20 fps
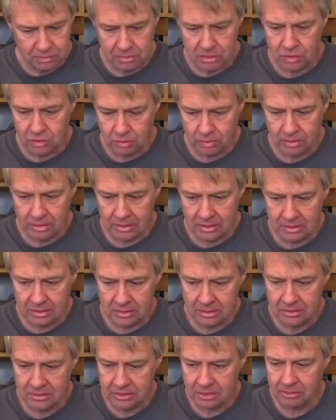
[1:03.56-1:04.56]
between
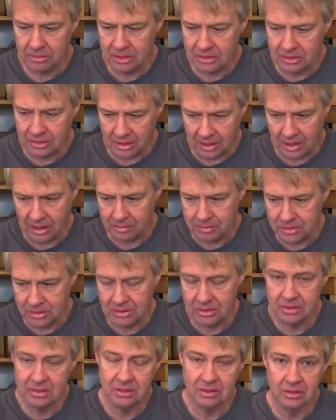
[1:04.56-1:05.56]
some of these
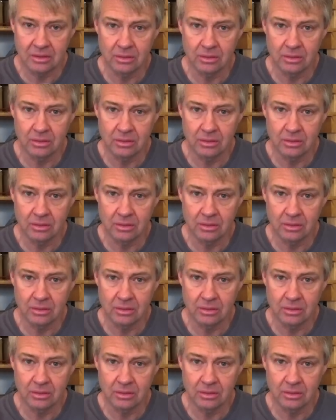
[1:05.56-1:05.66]
options that